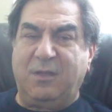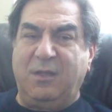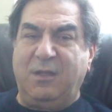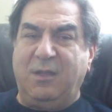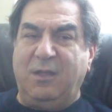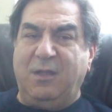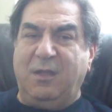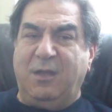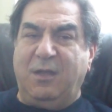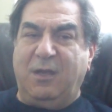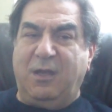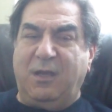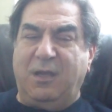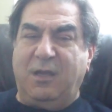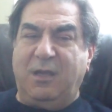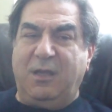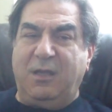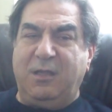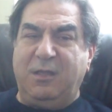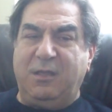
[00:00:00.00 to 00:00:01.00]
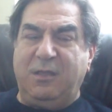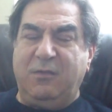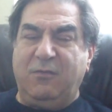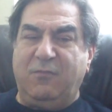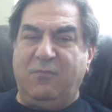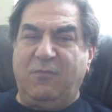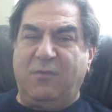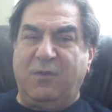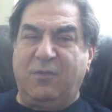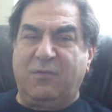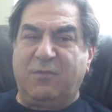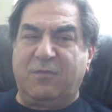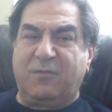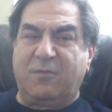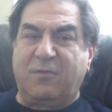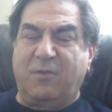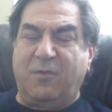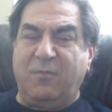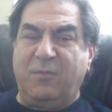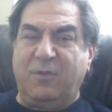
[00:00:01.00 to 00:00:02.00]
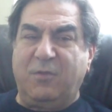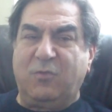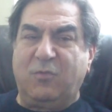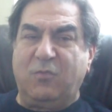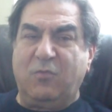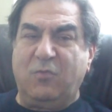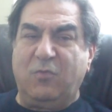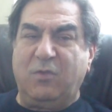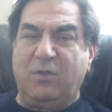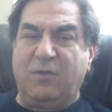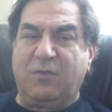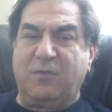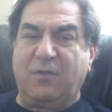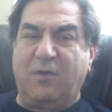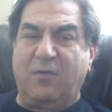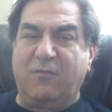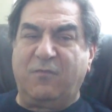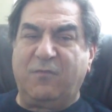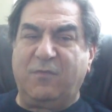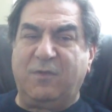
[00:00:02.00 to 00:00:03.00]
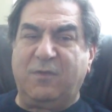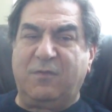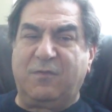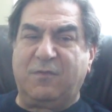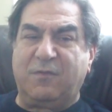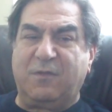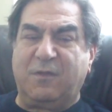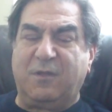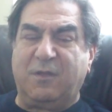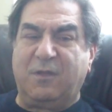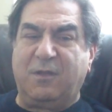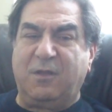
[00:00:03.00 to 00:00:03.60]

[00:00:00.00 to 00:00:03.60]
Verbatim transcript: I was coming to his office uh,